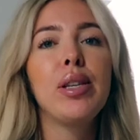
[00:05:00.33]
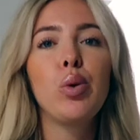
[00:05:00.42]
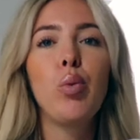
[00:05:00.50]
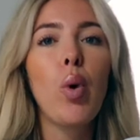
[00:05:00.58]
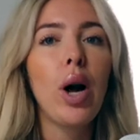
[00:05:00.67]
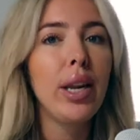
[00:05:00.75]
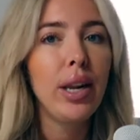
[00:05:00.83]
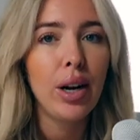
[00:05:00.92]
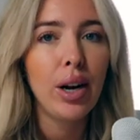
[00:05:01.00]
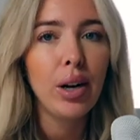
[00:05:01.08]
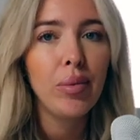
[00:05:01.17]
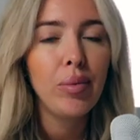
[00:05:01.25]
it's 1
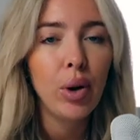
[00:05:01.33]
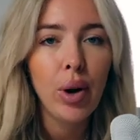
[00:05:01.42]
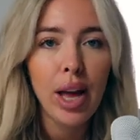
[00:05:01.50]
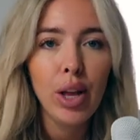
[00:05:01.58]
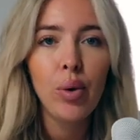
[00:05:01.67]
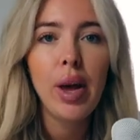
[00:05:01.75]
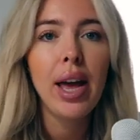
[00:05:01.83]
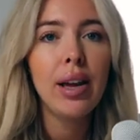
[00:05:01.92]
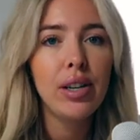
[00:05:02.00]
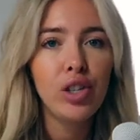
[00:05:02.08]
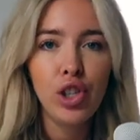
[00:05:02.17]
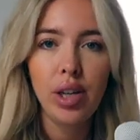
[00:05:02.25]
year, okay? You can't
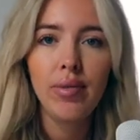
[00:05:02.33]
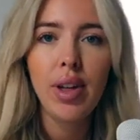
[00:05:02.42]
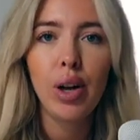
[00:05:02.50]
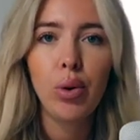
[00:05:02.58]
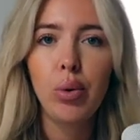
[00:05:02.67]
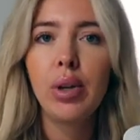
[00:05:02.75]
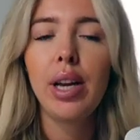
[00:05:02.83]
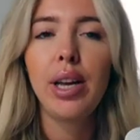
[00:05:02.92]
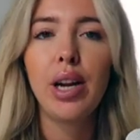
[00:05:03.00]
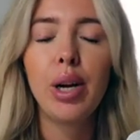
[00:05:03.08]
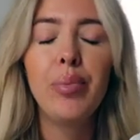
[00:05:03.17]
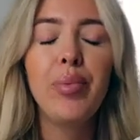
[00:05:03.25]
achieve that goal in a
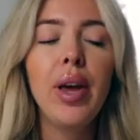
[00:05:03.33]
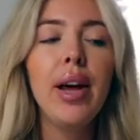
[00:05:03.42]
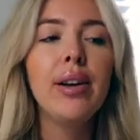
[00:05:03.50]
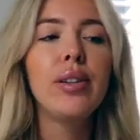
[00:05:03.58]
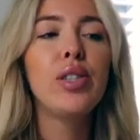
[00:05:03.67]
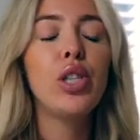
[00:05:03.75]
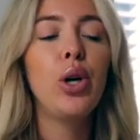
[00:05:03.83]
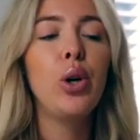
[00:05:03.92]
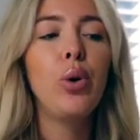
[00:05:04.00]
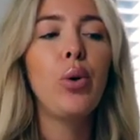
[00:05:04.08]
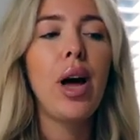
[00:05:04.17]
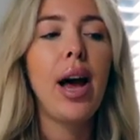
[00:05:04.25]
year.
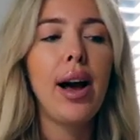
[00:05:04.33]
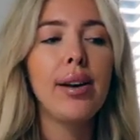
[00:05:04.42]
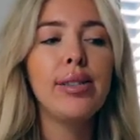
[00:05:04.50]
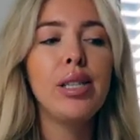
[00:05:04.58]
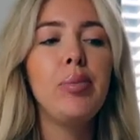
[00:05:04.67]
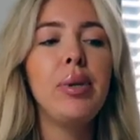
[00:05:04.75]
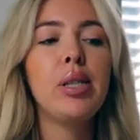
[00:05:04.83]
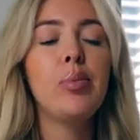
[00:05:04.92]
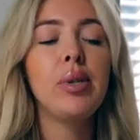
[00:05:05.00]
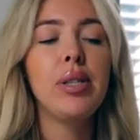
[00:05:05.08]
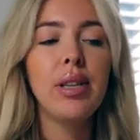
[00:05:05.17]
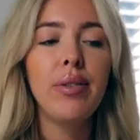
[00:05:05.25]
So it has to be
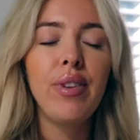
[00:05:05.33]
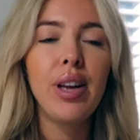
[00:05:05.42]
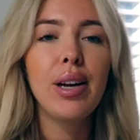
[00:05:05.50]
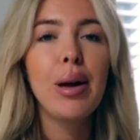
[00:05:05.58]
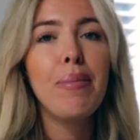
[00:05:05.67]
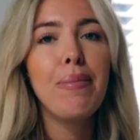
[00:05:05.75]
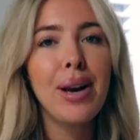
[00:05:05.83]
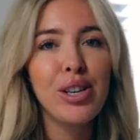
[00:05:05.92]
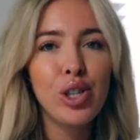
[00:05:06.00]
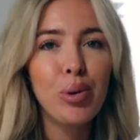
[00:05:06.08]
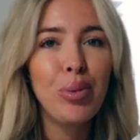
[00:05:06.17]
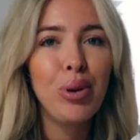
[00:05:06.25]
specific,
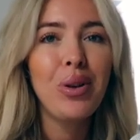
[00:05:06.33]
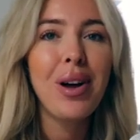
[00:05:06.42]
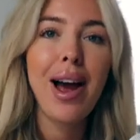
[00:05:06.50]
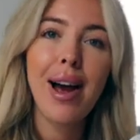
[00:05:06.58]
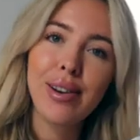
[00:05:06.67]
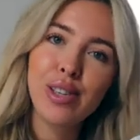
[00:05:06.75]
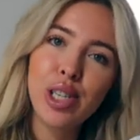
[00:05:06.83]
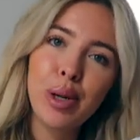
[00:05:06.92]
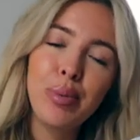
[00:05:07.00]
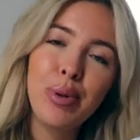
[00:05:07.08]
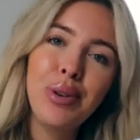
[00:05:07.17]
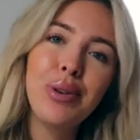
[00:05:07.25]
measurable,
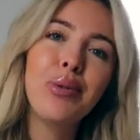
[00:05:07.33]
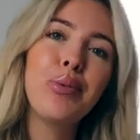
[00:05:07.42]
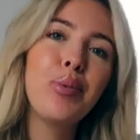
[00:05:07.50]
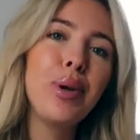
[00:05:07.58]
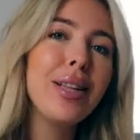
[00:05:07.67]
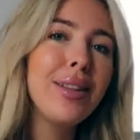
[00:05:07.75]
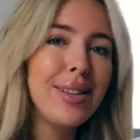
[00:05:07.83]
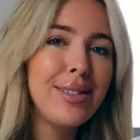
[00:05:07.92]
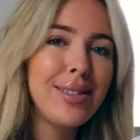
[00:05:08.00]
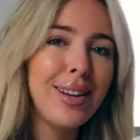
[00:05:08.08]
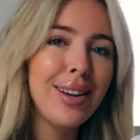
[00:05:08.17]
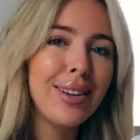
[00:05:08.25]
actionable,
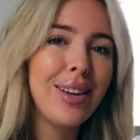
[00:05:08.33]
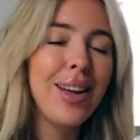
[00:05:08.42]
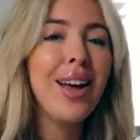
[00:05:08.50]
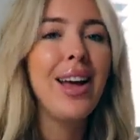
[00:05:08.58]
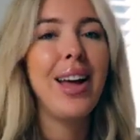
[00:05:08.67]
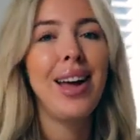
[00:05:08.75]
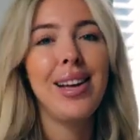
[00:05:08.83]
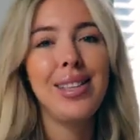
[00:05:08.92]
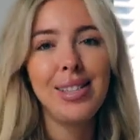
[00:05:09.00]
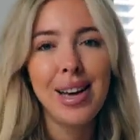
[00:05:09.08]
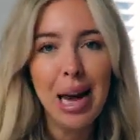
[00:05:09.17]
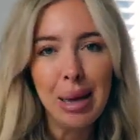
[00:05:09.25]
realistic,
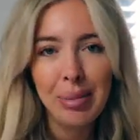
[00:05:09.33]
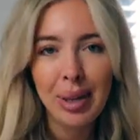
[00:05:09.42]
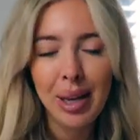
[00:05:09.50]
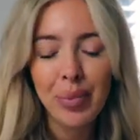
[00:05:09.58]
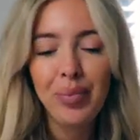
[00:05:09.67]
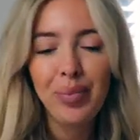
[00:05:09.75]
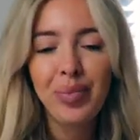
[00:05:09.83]
and timely.